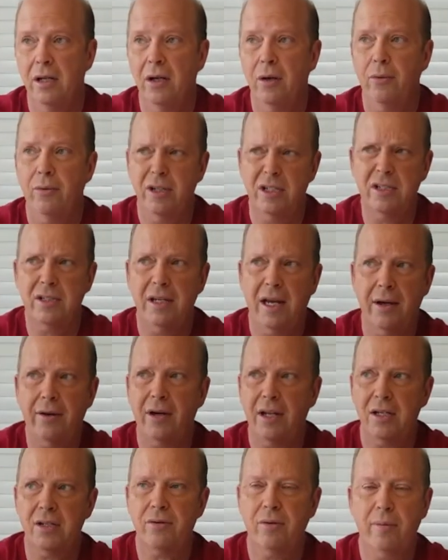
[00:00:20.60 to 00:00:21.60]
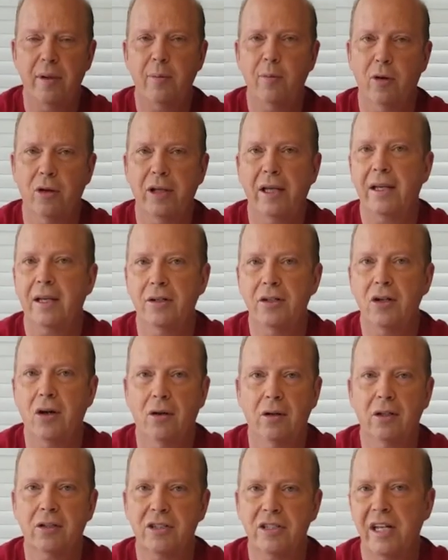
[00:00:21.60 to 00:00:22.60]
which nowadays would be more like a
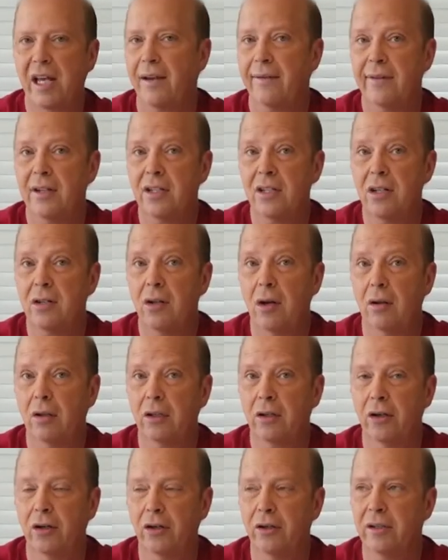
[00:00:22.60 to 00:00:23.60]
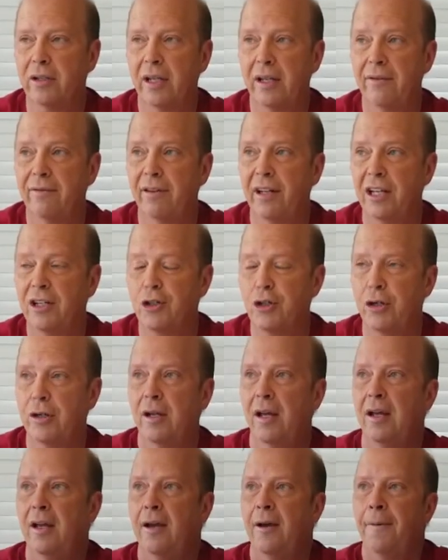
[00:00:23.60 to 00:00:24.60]
dollar saved is a dollar earned, inflation.
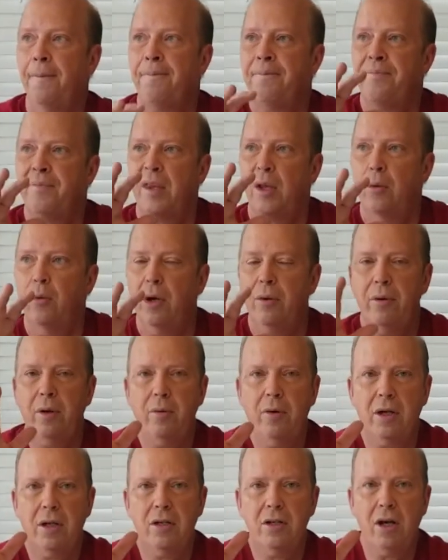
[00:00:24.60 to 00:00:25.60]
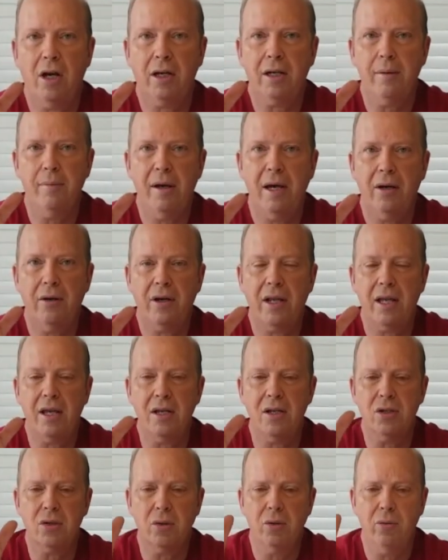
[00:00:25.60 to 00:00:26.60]
What we want to talk about
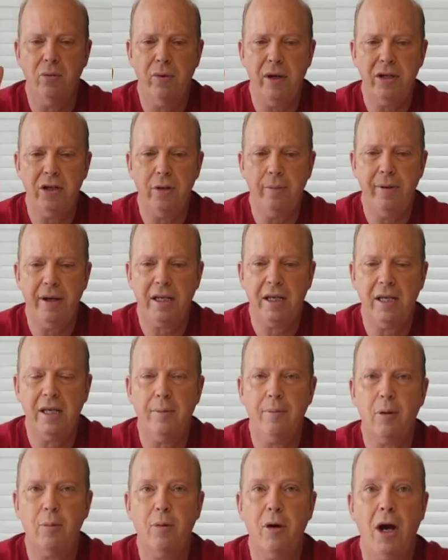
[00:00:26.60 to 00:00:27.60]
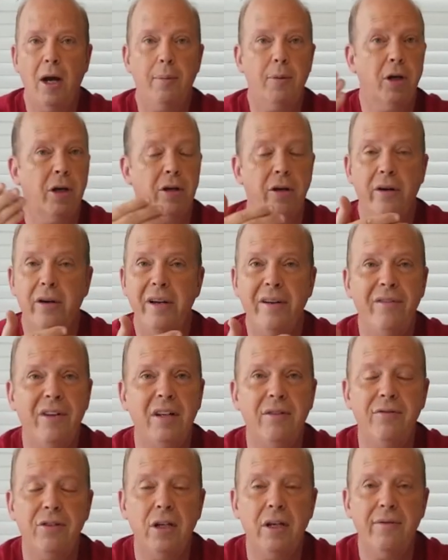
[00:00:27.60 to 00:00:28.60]
is when you're picking up a property, or even
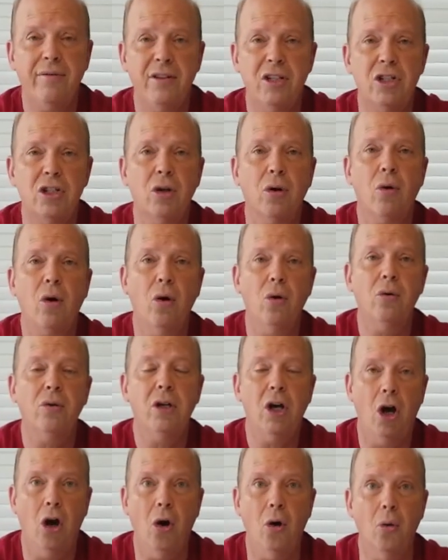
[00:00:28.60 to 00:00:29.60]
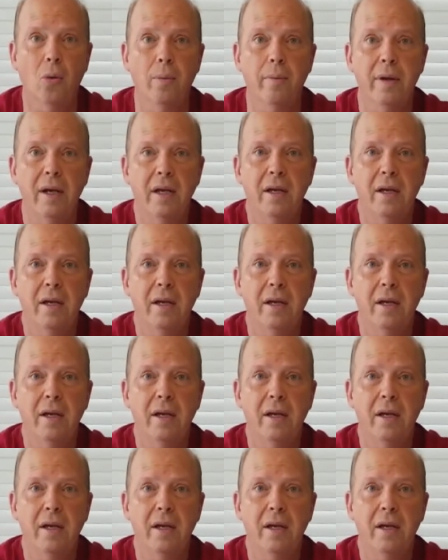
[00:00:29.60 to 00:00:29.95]
if it's your own home,